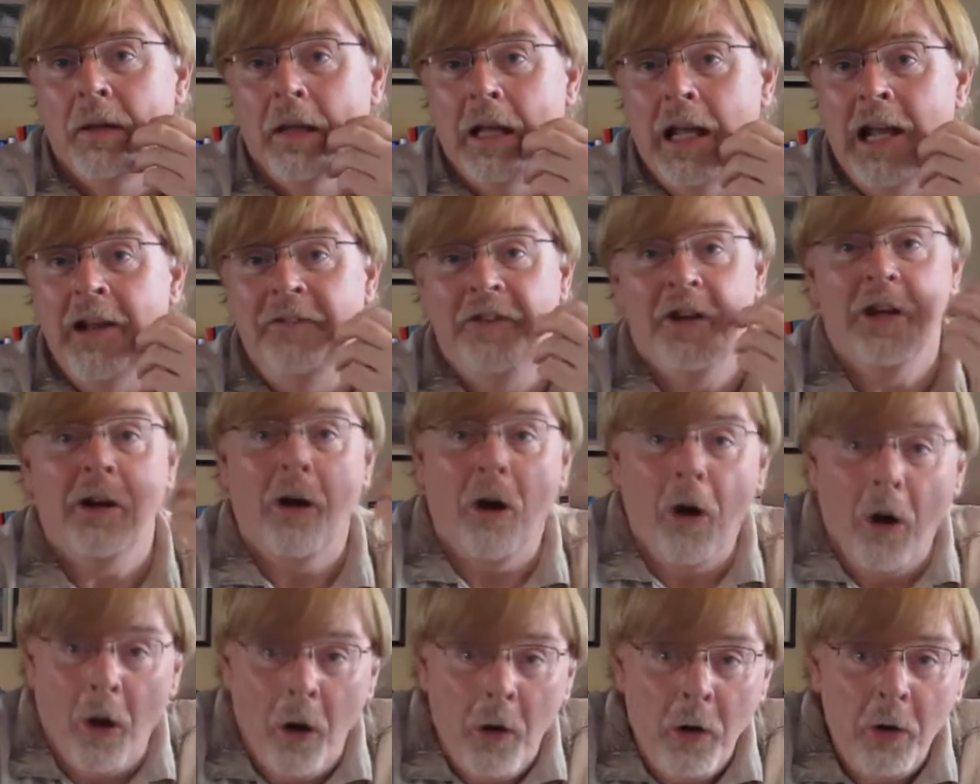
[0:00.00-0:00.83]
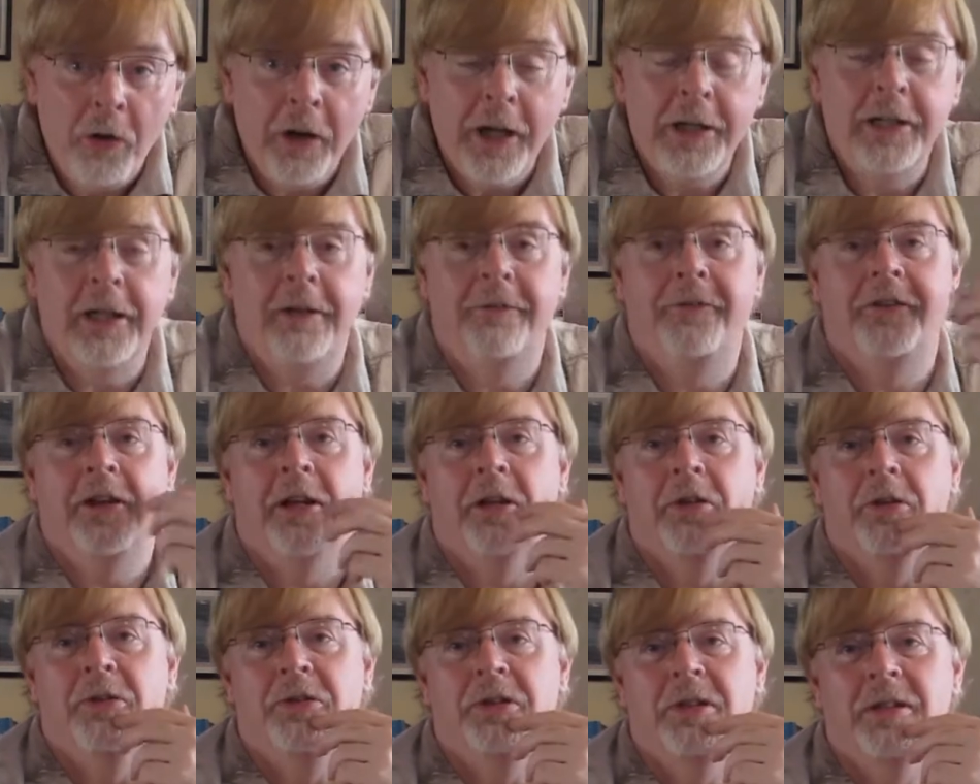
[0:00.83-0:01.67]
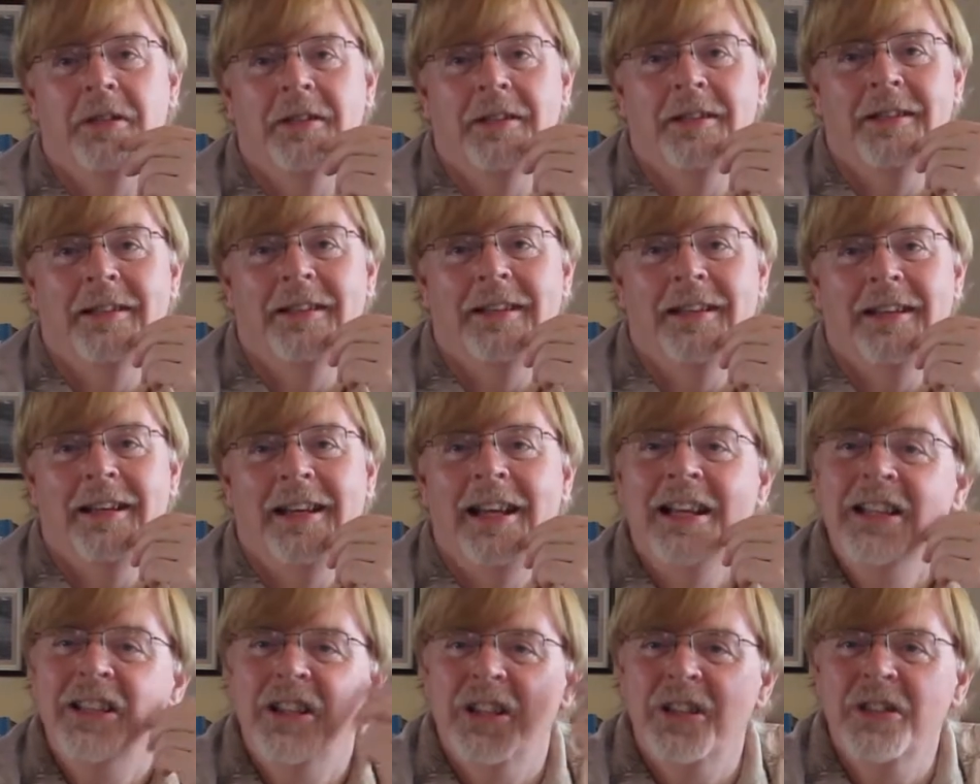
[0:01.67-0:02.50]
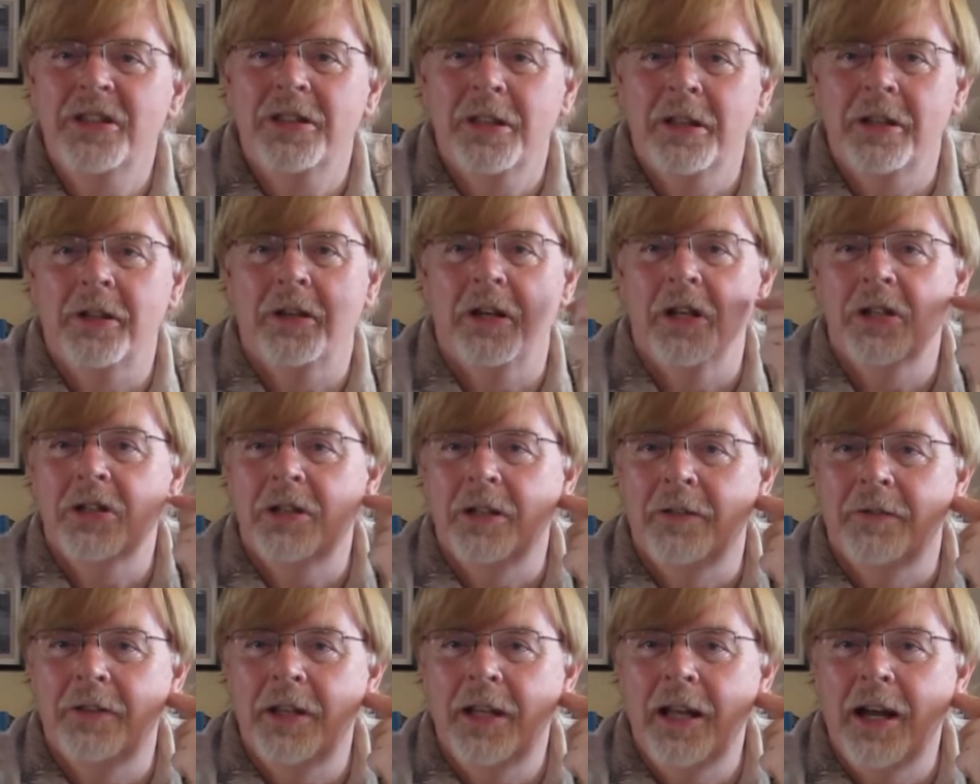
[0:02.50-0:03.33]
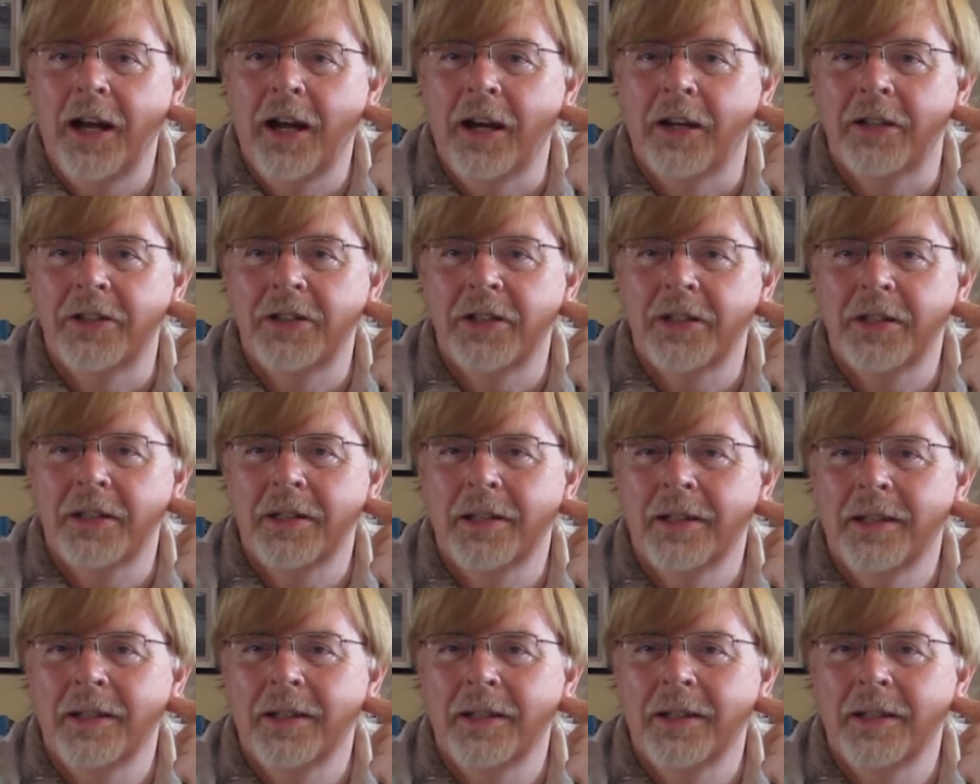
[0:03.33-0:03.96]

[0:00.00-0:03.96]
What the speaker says: if it already fails in consideration of the arts?